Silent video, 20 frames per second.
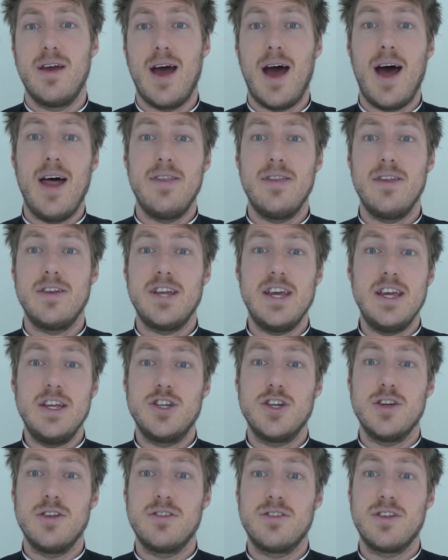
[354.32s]
and the
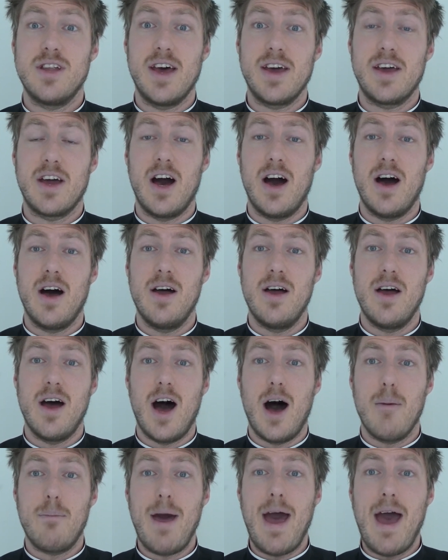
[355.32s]
teachers like our
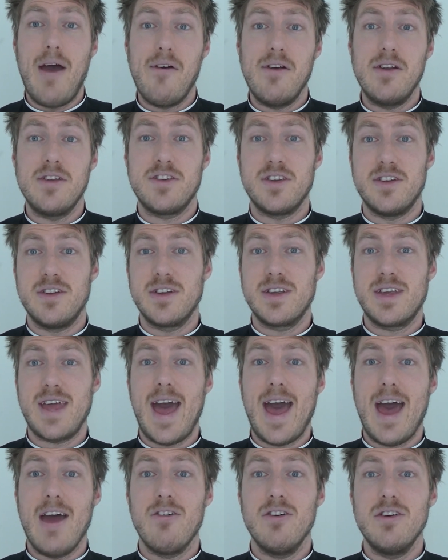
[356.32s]
parents and
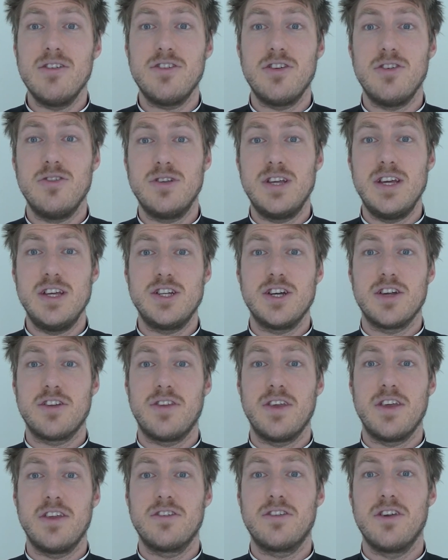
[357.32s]
carers who teach us
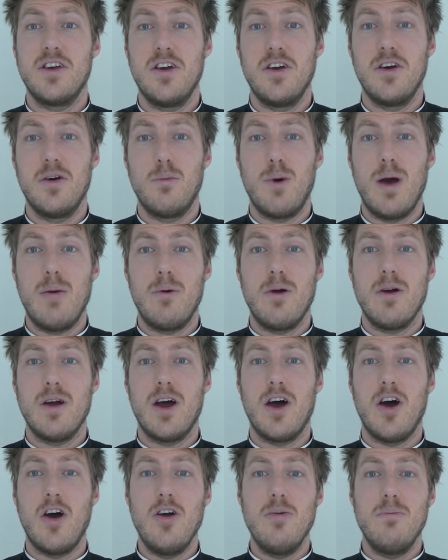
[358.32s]
things when we're at
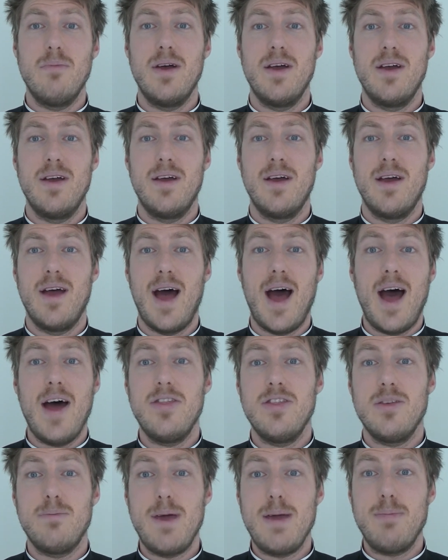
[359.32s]
home,
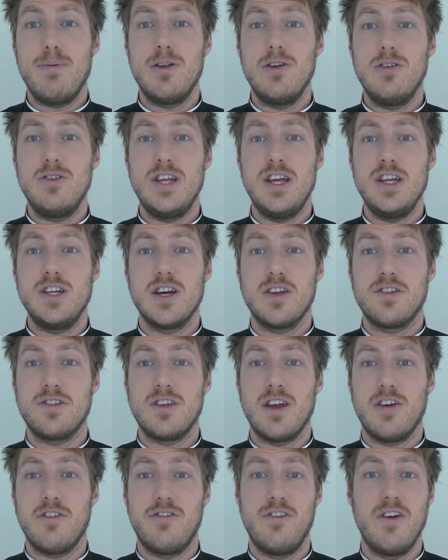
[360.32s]
and the people who teach us
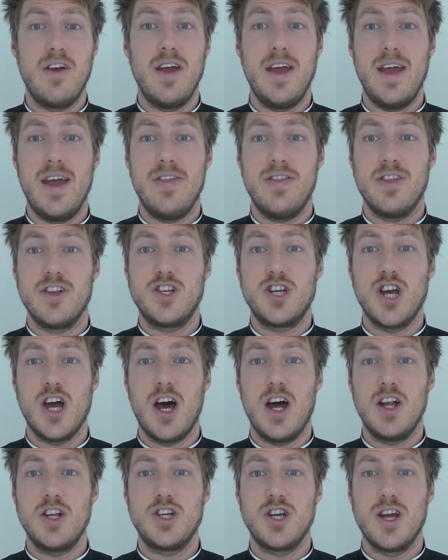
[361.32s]
stuff in the
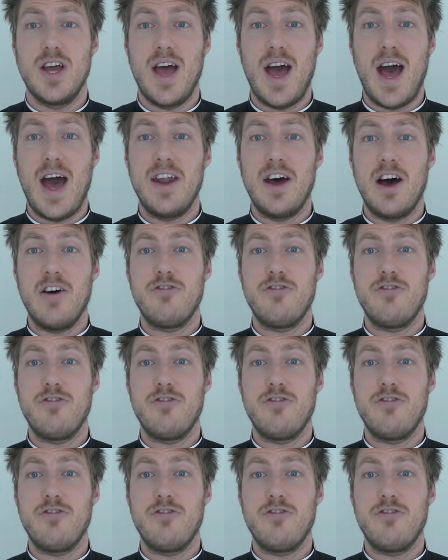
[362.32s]
church, and our